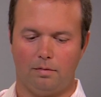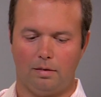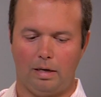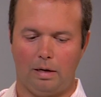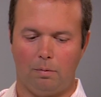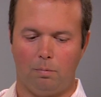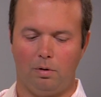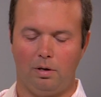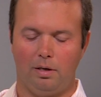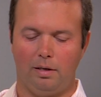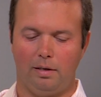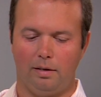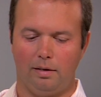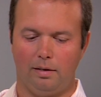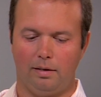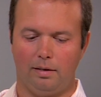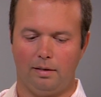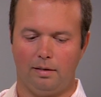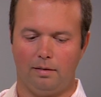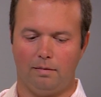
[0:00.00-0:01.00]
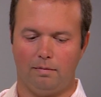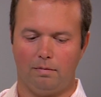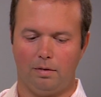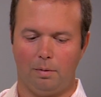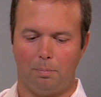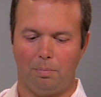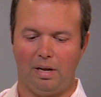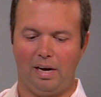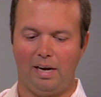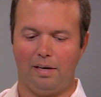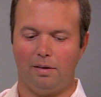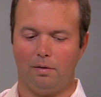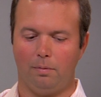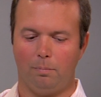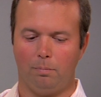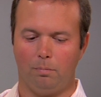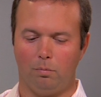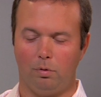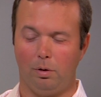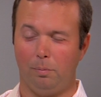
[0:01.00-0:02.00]
I won a
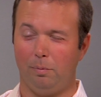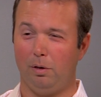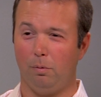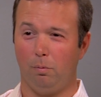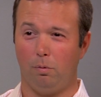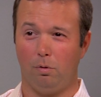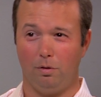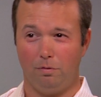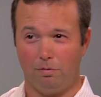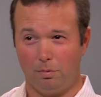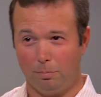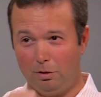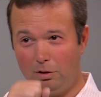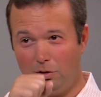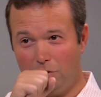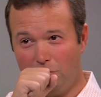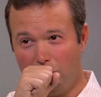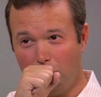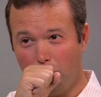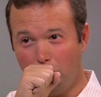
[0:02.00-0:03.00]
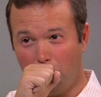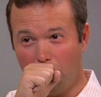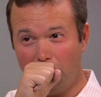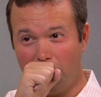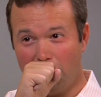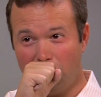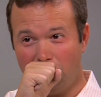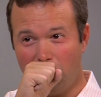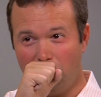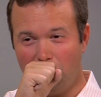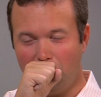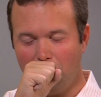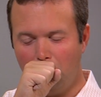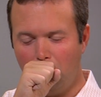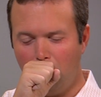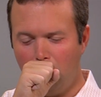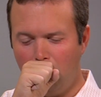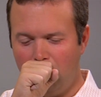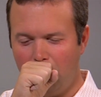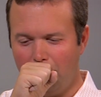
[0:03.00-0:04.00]
Platinum Remy Award from Houston, World Fest Houston.
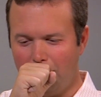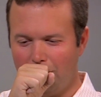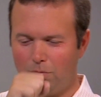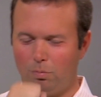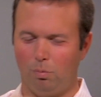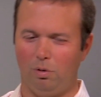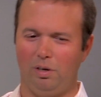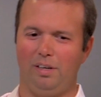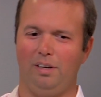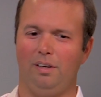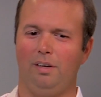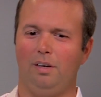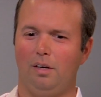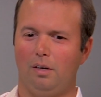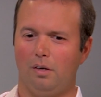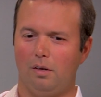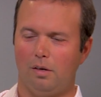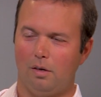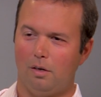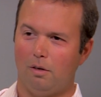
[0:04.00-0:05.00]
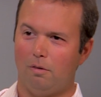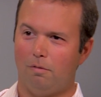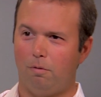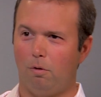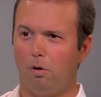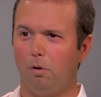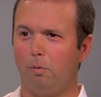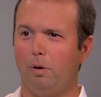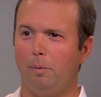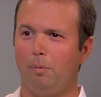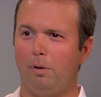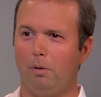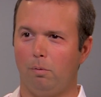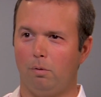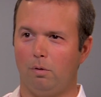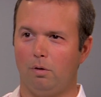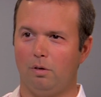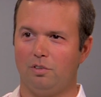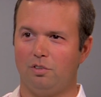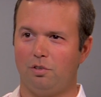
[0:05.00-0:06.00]
Won 4 Remy
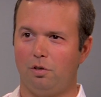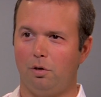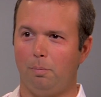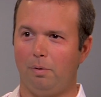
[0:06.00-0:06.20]
Awards, 2